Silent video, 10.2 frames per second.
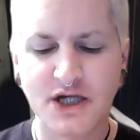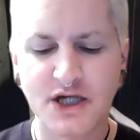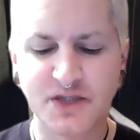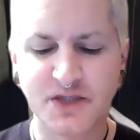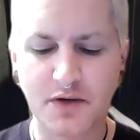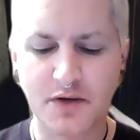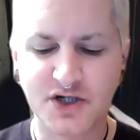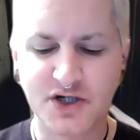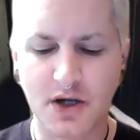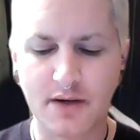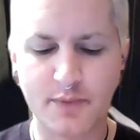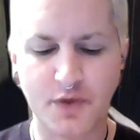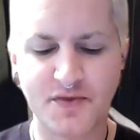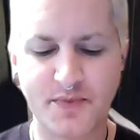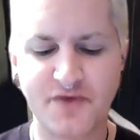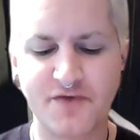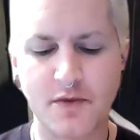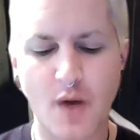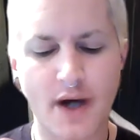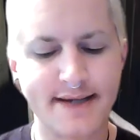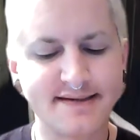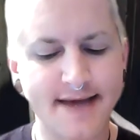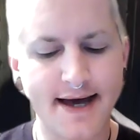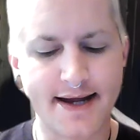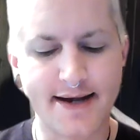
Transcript: She broke the jar and poured the perfume on his head.